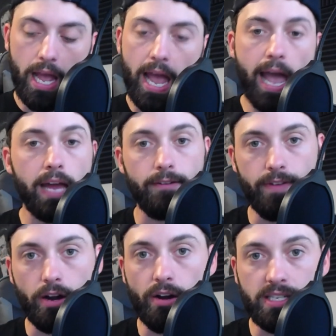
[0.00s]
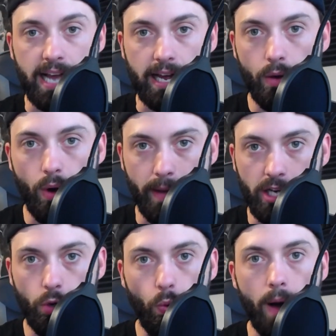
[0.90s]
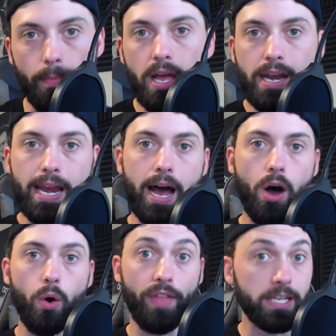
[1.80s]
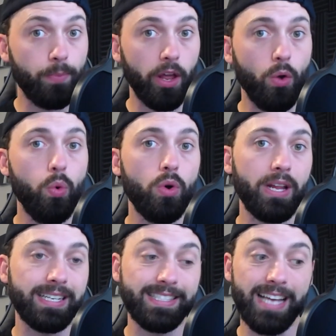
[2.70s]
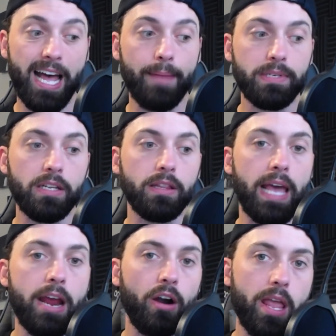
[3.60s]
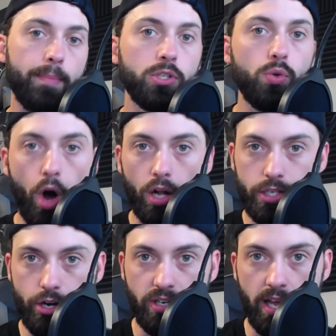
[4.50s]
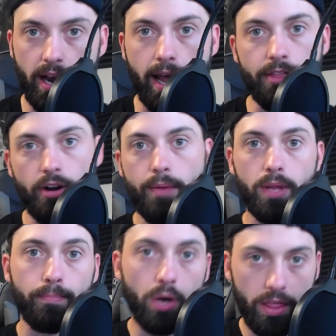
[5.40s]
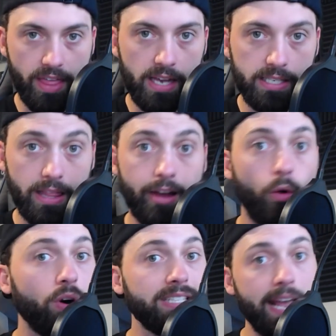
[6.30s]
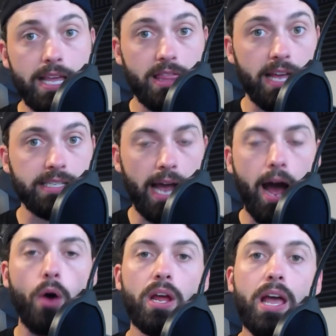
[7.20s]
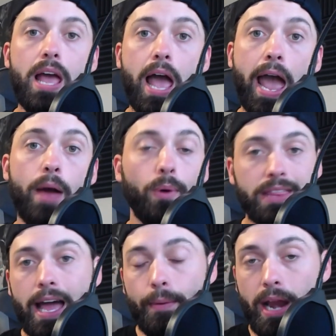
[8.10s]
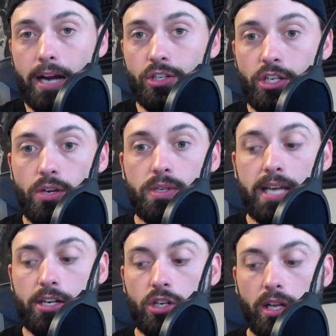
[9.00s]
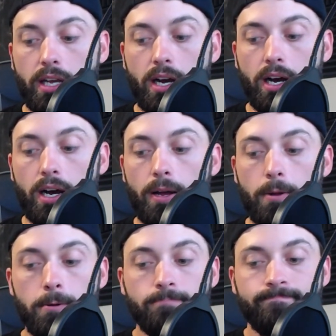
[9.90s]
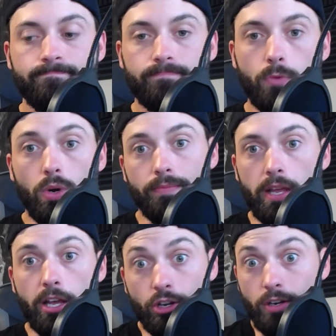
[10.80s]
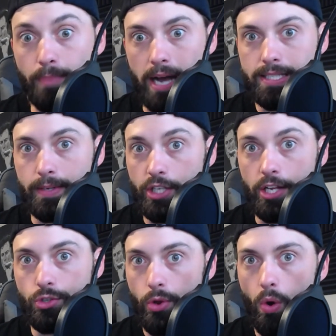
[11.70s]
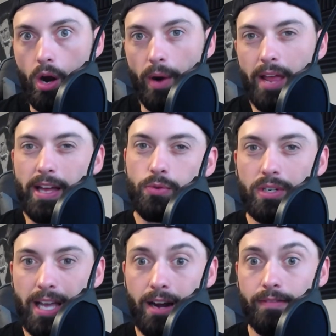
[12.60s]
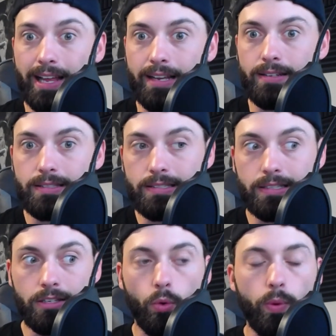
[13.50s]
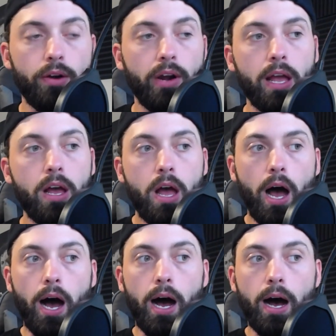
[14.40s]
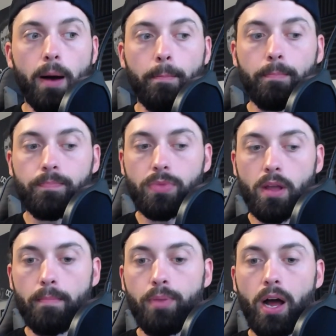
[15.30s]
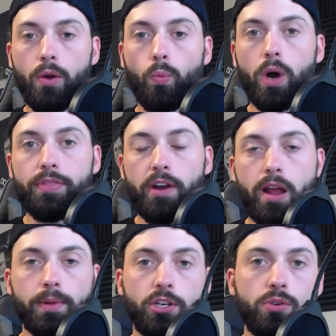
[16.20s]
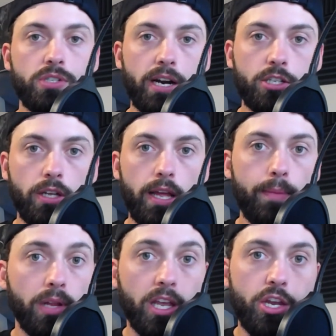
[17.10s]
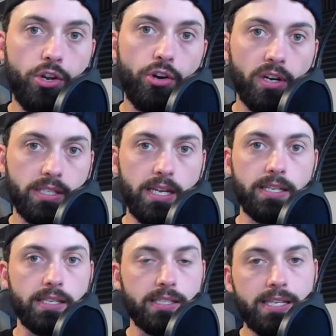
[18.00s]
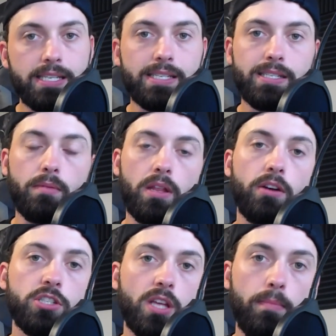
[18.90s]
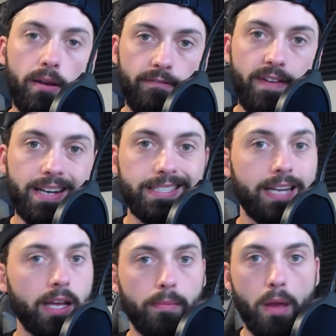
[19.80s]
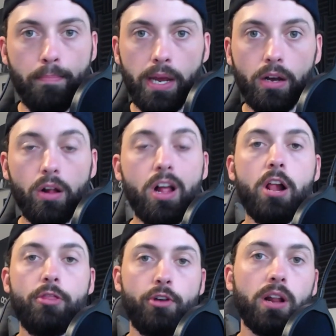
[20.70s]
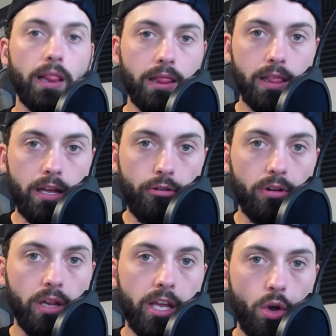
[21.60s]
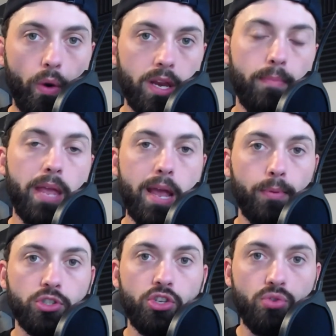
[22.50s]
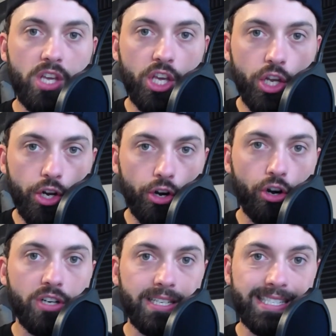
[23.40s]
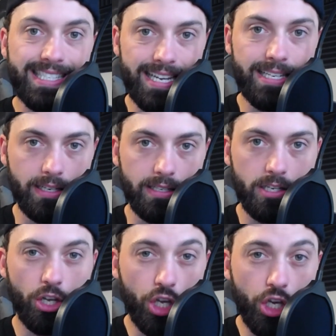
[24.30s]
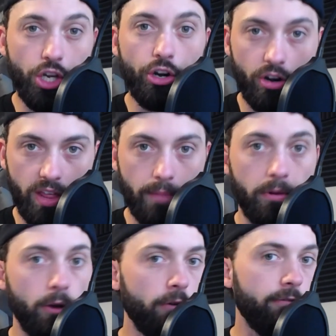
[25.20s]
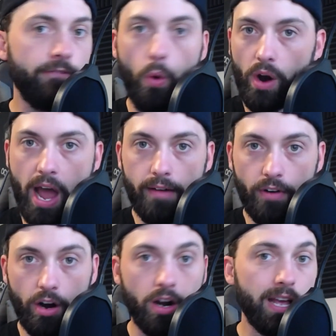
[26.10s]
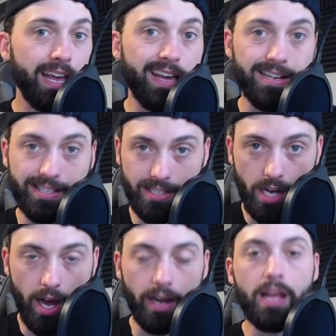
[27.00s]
and to figure out exactly what makes you up. Now, that's pretty cool, except they are able to alter your DNA. They're able to put things in there or take things out. And what that would actually do is actually, well, it could possibly change who you are, right? That's where it's kind of like a little weary. But what they're able to do is they're actually able to cure diseases. This isn't something they're just going to be a fix. It's not going to be a pill. They're literally going to be able to cure diseases, cure them forever. It is done.